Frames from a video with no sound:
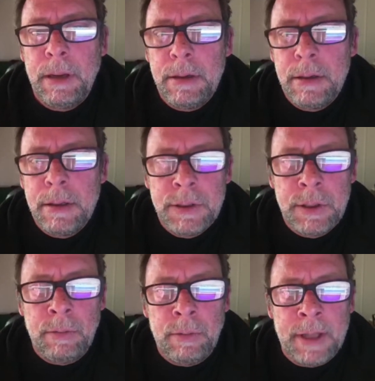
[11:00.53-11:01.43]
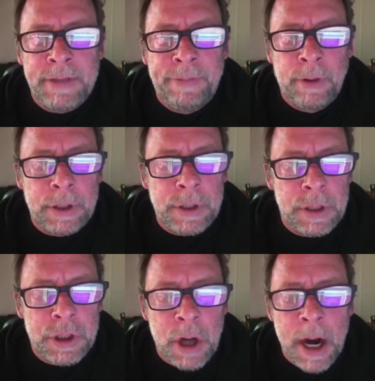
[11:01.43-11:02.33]
So let's focus on
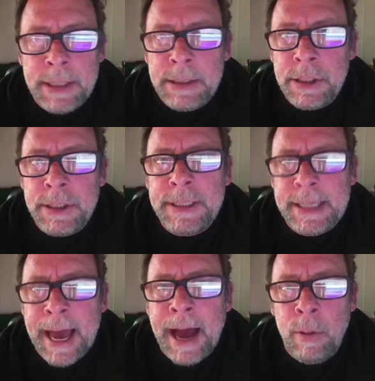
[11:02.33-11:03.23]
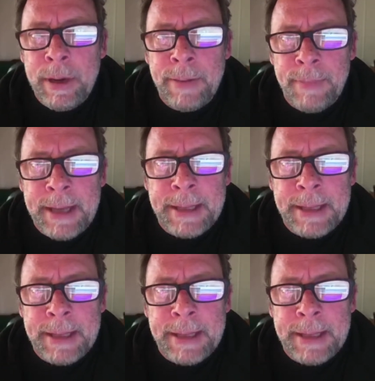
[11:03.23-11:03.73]
trying to just see how we can make that